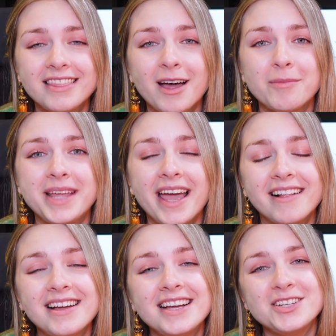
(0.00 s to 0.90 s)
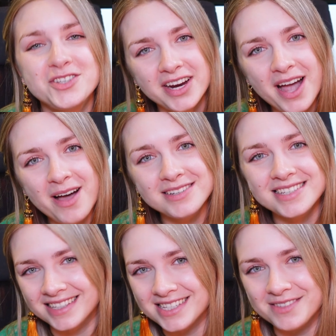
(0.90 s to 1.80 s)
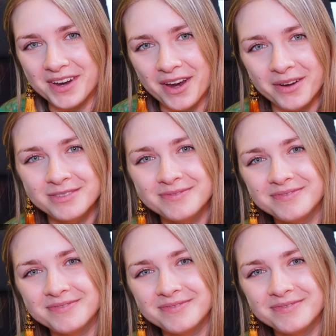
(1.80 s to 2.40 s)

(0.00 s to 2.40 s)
thumbnail, check out this video.